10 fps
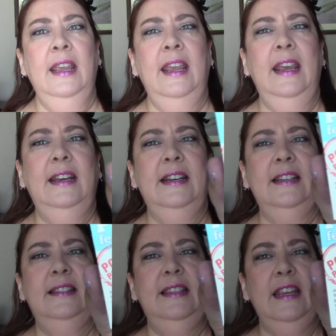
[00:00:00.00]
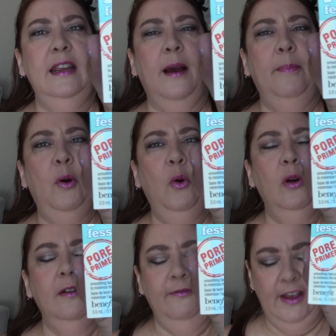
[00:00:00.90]
and it is the
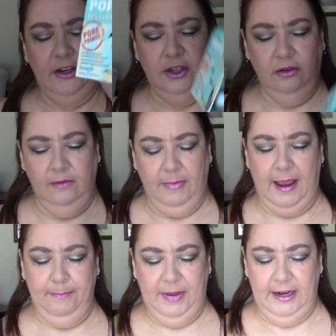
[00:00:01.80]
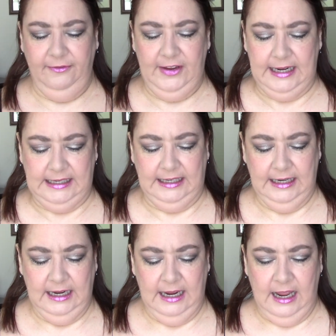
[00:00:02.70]
POREfessional by Benefit.
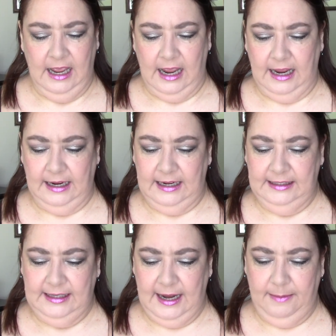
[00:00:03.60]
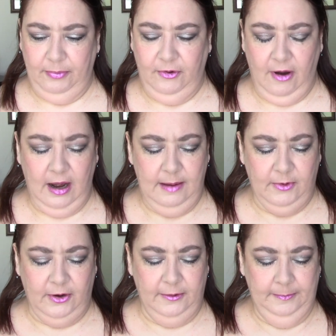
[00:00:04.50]
It's a
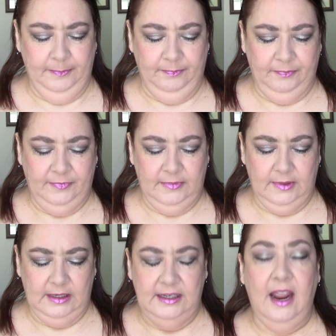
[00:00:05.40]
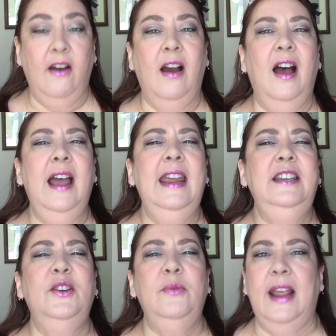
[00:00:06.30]
primer. Now, I
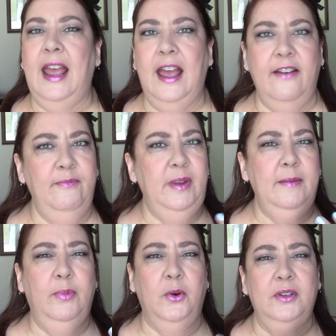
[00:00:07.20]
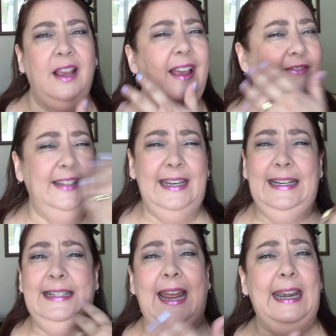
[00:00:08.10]
don't have big pores. I have
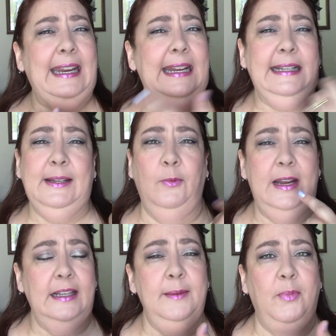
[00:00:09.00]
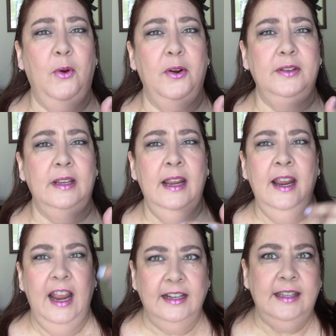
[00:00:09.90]
teeny tiny eensy weensy pores,
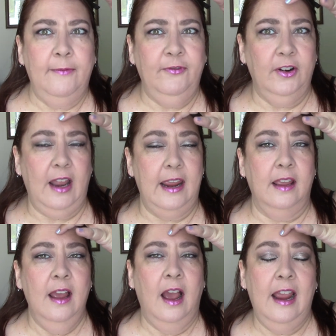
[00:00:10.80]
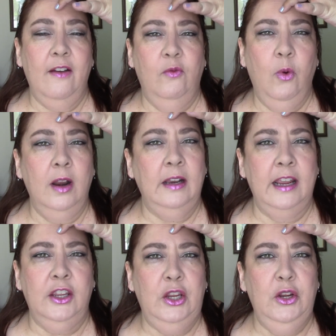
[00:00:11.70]
except for like, I have one
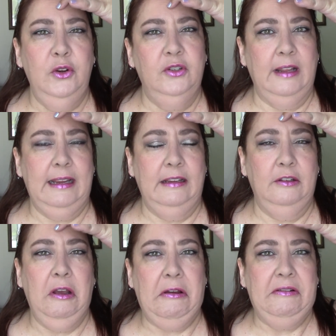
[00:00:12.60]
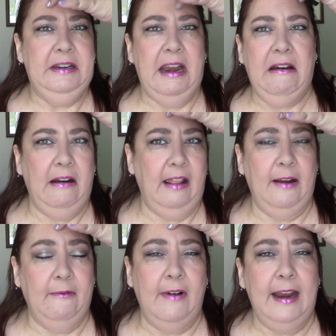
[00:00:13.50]
like huge like caldera,
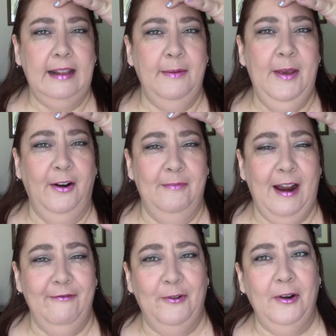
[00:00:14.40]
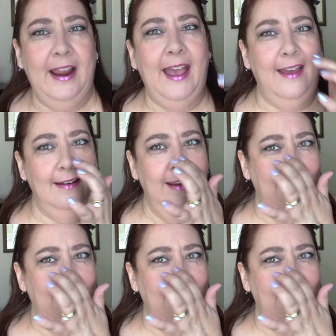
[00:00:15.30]
like right in the middle of my forehead,